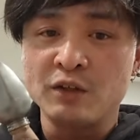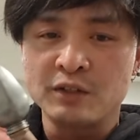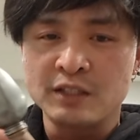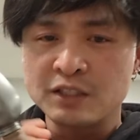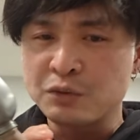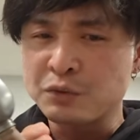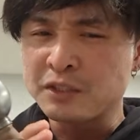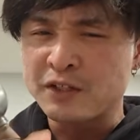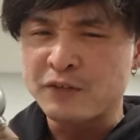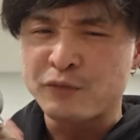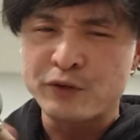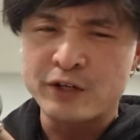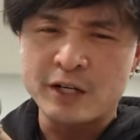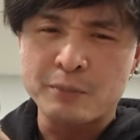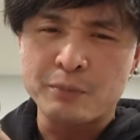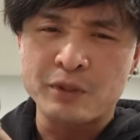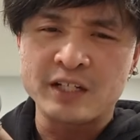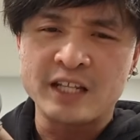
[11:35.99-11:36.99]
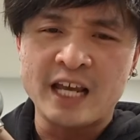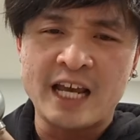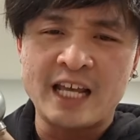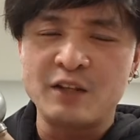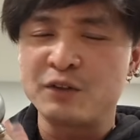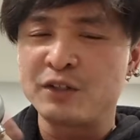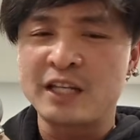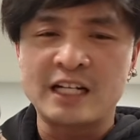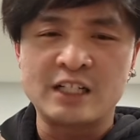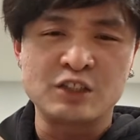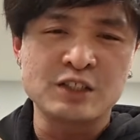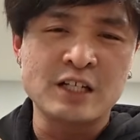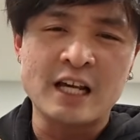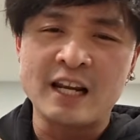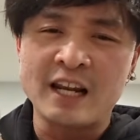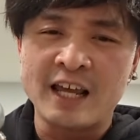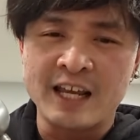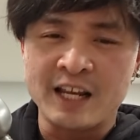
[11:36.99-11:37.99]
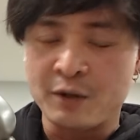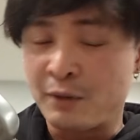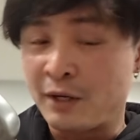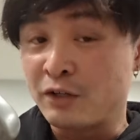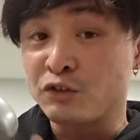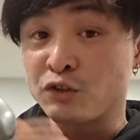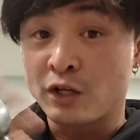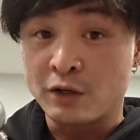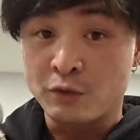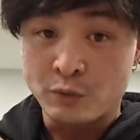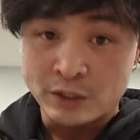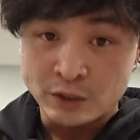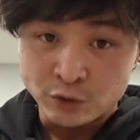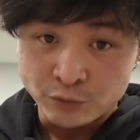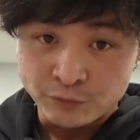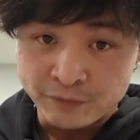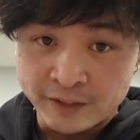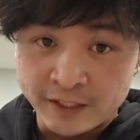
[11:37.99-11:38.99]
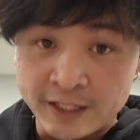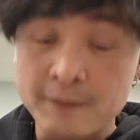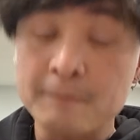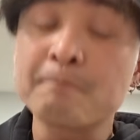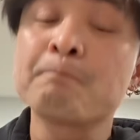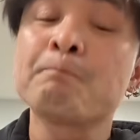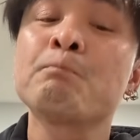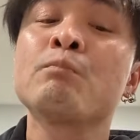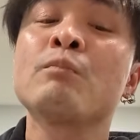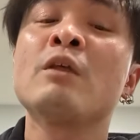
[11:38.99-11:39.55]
this one's a 3D printed handle that I just had lying around, so I retrofit it.